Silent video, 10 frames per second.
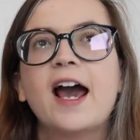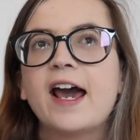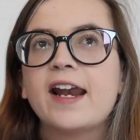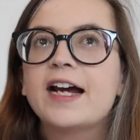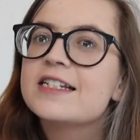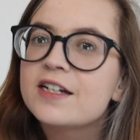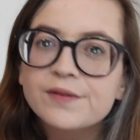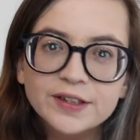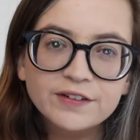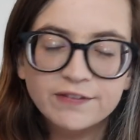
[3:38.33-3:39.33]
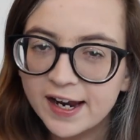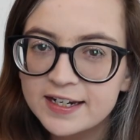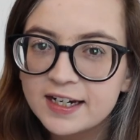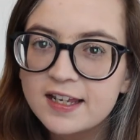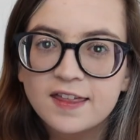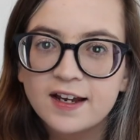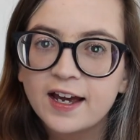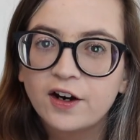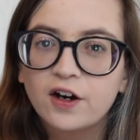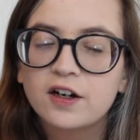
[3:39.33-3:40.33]
and I didn't really find anything
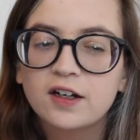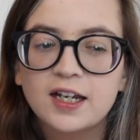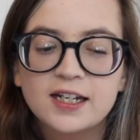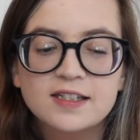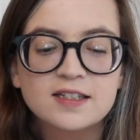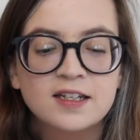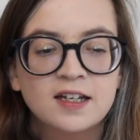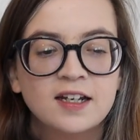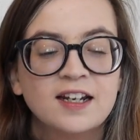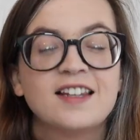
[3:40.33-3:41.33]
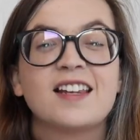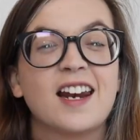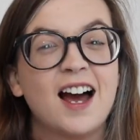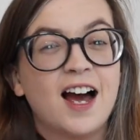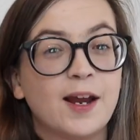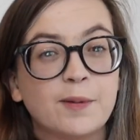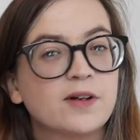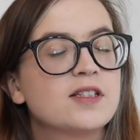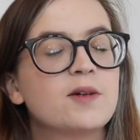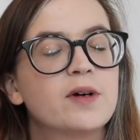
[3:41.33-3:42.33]
at Kirklands that I
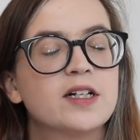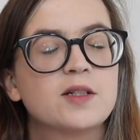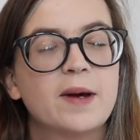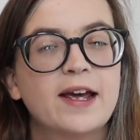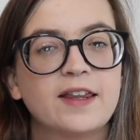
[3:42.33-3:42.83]
personally wanted to buy.